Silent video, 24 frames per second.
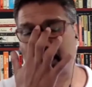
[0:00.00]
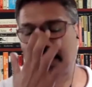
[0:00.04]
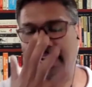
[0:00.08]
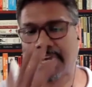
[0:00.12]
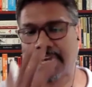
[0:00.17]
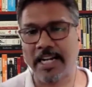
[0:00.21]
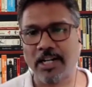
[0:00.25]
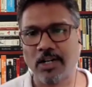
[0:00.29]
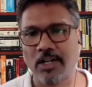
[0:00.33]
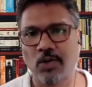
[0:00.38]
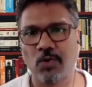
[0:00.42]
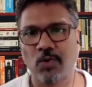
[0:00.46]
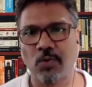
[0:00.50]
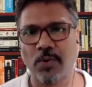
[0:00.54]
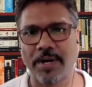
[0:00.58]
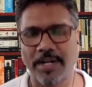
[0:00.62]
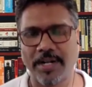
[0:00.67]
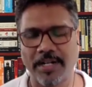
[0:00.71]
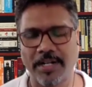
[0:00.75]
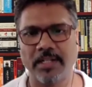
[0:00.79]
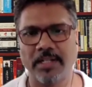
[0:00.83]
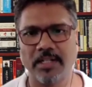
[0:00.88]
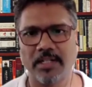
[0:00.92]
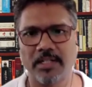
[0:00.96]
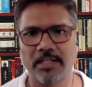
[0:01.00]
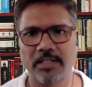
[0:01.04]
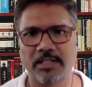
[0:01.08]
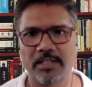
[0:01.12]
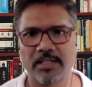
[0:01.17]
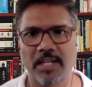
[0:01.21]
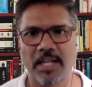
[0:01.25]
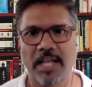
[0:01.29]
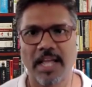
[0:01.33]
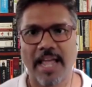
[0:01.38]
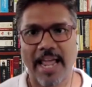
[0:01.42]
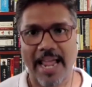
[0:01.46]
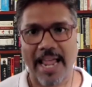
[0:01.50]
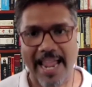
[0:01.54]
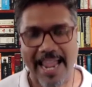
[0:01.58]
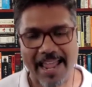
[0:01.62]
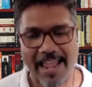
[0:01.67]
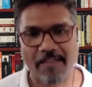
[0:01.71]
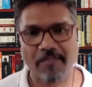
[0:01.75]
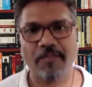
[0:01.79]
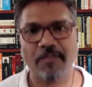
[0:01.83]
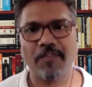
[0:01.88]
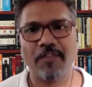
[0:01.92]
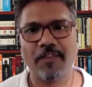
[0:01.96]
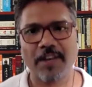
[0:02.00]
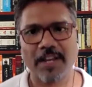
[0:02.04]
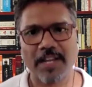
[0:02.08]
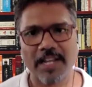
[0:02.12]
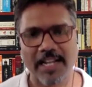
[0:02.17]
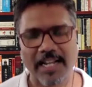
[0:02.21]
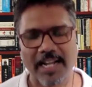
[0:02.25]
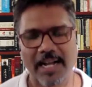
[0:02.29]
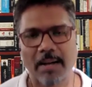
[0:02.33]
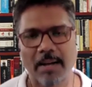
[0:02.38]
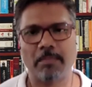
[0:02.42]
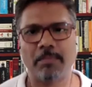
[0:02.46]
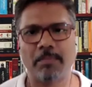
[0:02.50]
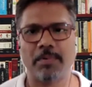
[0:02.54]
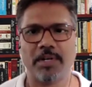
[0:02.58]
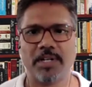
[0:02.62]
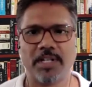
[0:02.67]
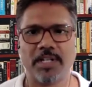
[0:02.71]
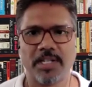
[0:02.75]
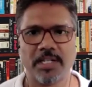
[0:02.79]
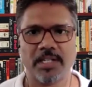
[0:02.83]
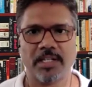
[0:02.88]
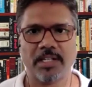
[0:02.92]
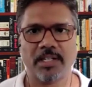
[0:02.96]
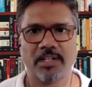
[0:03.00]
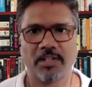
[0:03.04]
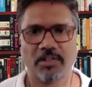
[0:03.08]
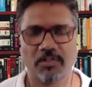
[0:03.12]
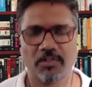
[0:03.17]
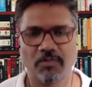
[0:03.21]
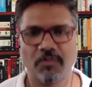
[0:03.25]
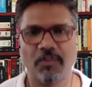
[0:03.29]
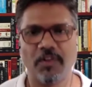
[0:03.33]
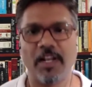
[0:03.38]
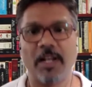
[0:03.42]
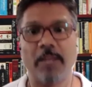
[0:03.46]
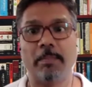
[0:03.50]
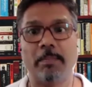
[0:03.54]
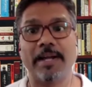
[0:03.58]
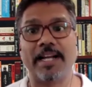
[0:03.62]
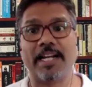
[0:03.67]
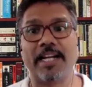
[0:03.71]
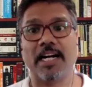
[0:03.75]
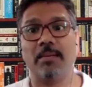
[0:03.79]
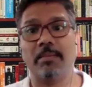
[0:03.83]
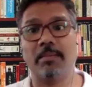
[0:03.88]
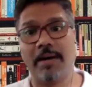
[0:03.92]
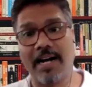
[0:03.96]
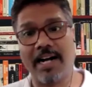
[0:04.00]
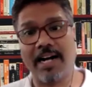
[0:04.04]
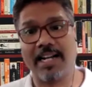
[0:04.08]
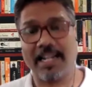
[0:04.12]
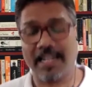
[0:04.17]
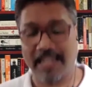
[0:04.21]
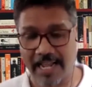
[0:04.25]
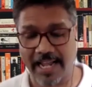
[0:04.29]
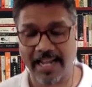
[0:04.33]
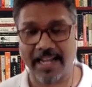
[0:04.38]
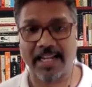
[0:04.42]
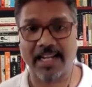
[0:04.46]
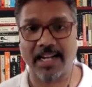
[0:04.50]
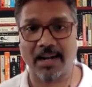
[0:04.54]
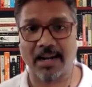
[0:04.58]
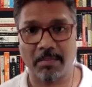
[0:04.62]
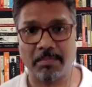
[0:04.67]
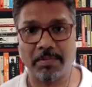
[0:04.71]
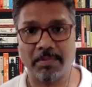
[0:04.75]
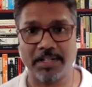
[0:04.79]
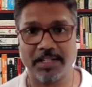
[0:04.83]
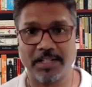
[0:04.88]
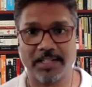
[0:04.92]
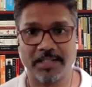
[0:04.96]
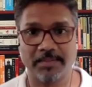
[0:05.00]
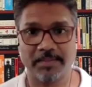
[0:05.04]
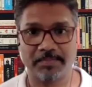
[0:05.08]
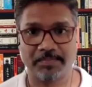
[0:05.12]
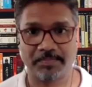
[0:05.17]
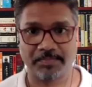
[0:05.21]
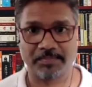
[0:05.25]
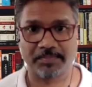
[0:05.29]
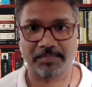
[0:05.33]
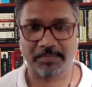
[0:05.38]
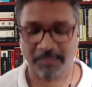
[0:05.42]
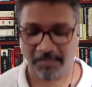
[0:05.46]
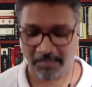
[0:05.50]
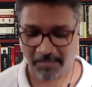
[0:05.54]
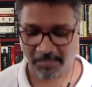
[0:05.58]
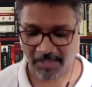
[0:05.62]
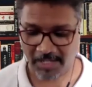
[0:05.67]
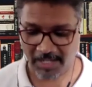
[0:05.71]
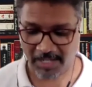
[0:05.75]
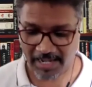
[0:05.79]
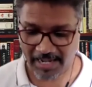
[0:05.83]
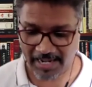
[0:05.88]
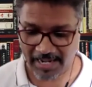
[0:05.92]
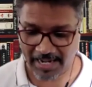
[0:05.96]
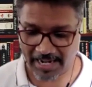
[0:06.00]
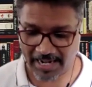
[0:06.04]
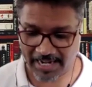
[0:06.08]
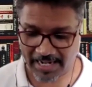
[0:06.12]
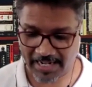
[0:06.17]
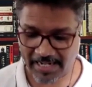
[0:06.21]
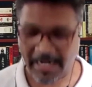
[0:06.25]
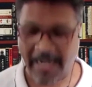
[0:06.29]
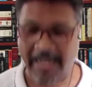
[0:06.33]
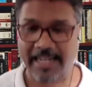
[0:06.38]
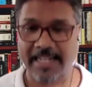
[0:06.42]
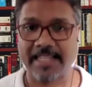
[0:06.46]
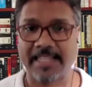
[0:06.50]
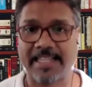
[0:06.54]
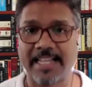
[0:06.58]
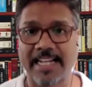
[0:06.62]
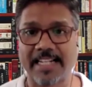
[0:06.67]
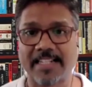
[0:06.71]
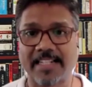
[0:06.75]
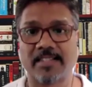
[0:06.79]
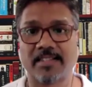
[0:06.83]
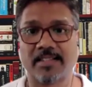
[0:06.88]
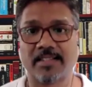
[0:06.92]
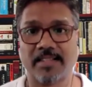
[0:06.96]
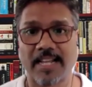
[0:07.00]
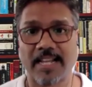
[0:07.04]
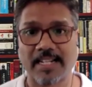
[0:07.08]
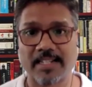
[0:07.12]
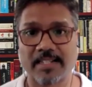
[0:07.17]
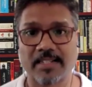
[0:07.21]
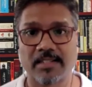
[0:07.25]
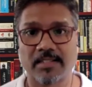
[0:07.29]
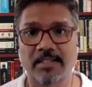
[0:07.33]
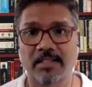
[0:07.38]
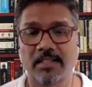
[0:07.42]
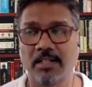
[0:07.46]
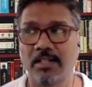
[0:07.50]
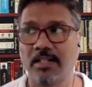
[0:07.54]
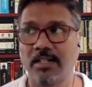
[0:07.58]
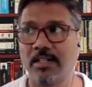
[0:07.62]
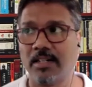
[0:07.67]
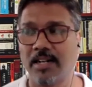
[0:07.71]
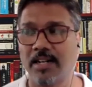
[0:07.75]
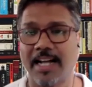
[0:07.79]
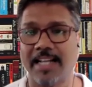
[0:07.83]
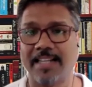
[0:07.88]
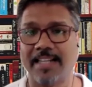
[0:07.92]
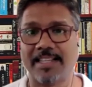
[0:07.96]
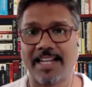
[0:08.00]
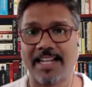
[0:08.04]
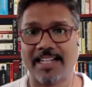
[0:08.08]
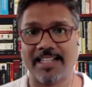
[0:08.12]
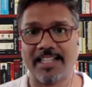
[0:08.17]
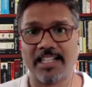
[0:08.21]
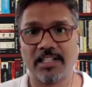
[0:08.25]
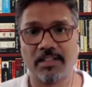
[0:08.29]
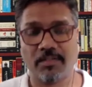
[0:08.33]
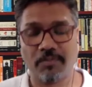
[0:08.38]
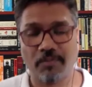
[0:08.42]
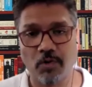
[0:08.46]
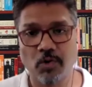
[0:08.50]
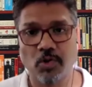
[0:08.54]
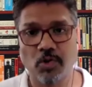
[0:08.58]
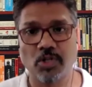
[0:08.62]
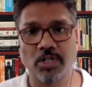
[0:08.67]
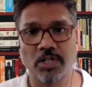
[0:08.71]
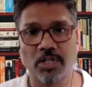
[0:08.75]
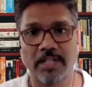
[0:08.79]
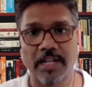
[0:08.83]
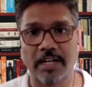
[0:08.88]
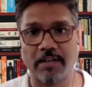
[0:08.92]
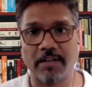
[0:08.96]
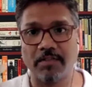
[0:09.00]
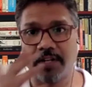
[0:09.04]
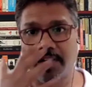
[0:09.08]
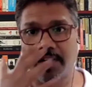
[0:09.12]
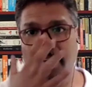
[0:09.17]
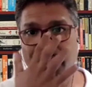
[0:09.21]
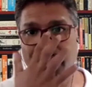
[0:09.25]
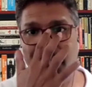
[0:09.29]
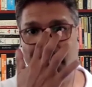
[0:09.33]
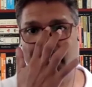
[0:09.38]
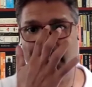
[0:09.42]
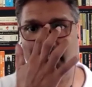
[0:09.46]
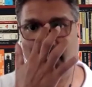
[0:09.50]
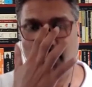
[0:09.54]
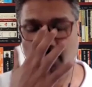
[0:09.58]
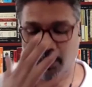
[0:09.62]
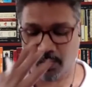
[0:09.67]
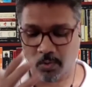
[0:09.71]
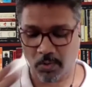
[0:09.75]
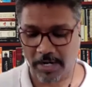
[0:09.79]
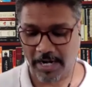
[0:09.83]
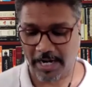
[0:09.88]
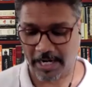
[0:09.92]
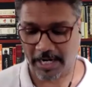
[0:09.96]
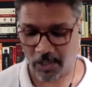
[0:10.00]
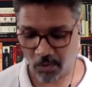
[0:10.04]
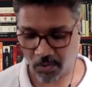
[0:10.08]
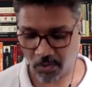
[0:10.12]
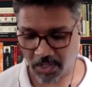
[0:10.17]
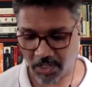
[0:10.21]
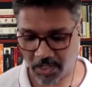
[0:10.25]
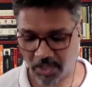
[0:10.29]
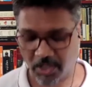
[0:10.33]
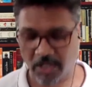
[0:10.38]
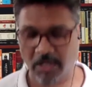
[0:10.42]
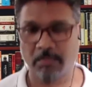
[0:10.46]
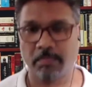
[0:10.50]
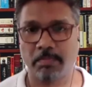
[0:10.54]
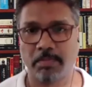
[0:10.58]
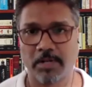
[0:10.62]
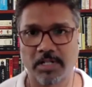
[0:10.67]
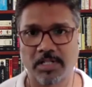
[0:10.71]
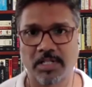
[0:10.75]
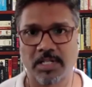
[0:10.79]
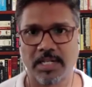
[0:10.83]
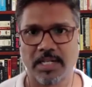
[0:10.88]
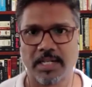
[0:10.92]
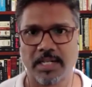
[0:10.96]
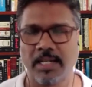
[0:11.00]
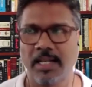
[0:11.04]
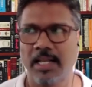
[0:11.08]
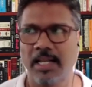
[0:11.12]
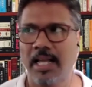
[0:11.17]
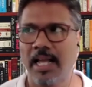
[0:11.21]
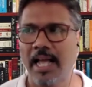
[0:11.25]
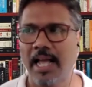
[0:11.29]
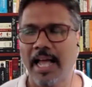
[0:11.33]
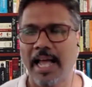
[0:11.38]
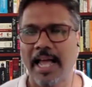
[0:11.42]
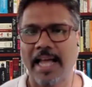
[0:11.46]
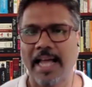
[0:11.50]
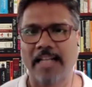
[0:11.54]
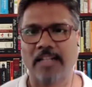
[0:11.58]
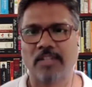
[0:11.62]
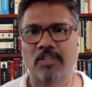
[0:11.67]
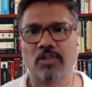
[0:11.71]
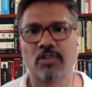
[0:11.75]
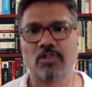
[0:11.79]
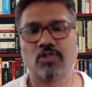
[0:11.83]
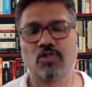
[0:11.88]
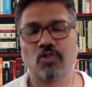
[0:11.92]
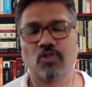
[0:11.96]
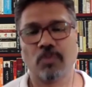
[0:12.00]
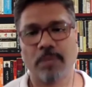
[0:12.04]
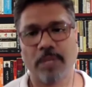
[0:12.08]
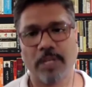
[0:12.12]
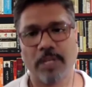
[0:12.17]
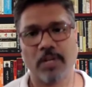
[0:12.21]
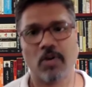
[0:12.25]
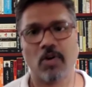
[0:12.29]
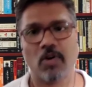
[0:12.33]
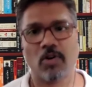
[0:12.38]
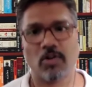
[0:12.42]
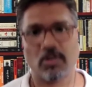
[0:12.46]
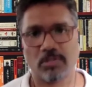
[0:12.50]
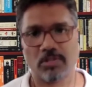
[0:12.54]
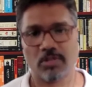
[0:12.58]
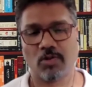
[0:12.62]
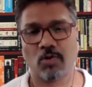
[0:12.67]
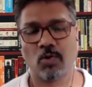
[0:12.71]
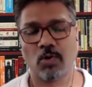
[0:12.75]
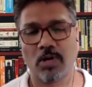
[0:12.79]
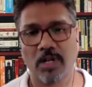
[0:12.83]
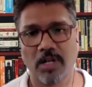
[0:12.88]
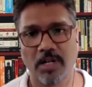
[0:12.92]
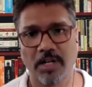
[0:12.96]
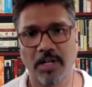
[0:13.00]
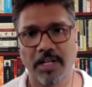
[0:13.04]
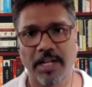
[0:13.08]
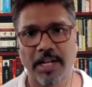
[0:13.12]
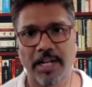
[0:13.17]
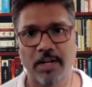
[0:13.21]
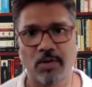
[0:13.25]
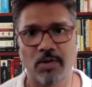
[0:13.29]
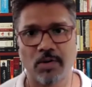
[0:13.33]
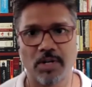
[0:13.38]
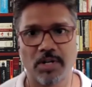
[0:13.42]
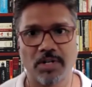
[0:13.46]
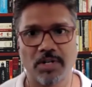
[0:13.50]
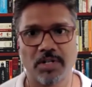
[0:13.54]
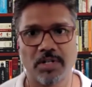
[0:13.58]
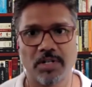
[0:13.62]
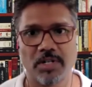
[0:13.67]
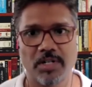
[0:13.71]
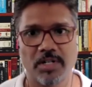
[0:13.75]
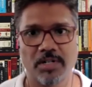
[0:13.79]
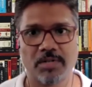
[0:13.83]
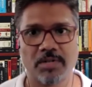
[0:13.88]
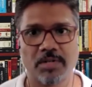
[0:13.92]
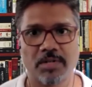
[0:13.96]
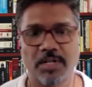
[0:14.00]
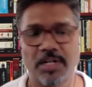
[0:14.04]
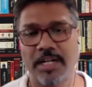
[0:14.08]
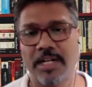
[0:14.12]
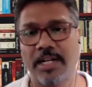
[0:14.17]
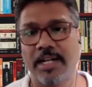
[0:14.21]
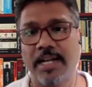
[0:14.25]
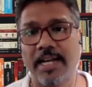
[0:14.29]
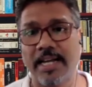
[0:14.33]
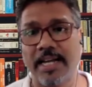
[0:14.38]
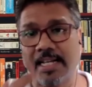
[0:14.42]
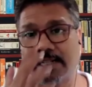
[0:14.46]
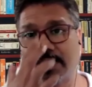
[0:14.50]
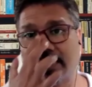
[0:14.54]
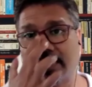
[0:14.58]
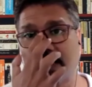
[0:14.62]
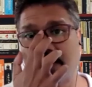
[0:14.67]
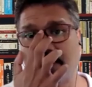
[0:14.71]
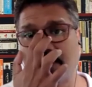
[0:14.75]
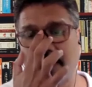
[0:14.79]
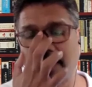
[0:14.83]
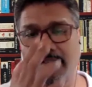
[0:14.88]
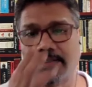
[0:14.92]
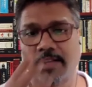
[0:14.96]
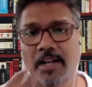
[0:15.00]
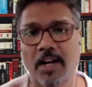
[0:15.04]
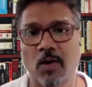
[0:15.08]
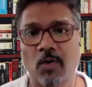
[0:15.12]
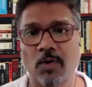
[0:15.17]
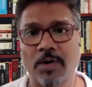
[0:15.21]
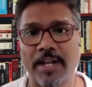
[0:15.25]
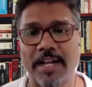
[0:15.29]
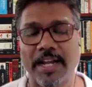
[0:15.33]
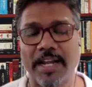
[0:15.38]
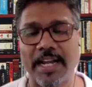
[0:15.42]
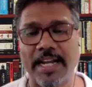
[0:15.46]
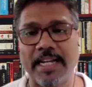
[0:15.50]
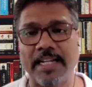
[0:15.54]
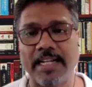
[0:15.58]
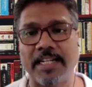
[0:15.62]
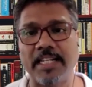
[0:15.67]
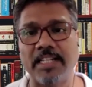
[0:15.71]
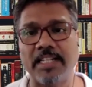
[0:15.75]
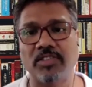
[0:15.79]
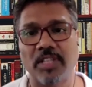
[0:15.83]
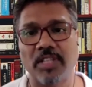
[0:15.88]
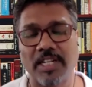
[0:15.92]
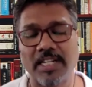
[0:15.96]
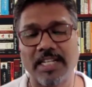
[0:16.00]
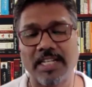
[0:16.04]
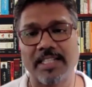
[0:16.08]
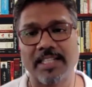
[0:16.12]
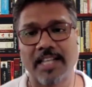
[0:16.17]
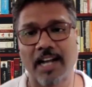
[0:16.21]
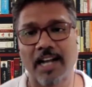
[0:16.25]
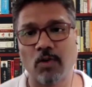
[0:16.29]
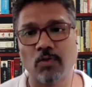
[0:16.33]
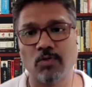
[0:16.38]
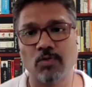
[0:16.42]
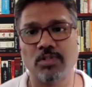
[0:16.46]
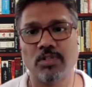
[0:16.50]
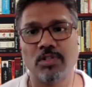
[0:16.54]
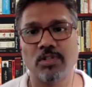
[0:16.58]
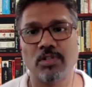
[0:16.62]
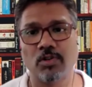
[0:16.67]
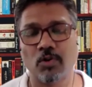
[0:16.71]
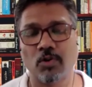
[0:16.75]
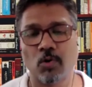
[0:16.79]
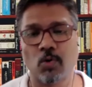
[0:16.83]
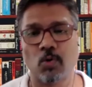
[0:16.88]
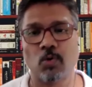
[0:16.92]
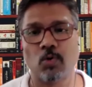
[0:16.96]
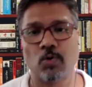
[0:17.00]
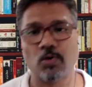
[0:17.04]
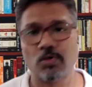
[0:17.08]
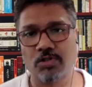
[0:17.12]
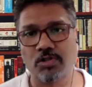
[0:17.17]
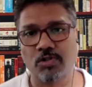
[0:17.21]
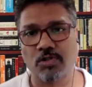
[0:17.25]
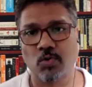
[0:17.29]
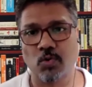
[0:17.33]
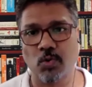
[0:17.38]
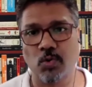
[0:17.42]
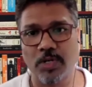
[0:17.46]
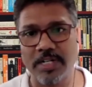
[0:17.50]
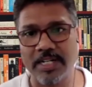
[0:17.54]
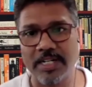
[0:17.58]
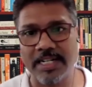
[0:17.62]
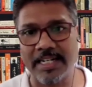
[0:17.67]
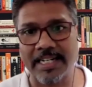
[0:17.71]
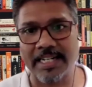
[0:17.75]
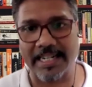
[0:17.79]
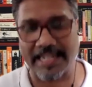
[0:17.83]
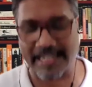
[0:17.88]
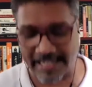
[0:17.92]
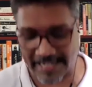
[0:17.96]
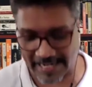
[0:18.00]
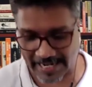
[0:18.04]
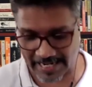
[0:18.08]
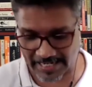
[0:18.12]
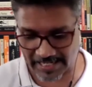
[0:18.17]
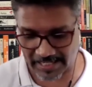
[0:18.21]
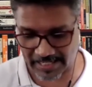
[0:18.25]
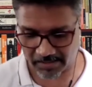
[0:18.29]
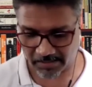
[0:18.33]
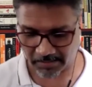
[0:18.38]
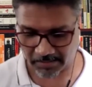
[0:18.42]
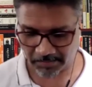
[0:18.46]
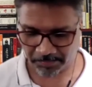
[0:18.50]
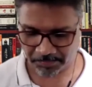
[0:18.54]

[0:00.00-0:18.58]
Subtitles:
10 to 20 years, every company will become a tech company. And that's the, I think, the future that we're getting into. Education per se has got so many wrongs. The rote learning education industry, India itself has around 83,000 crore student debt.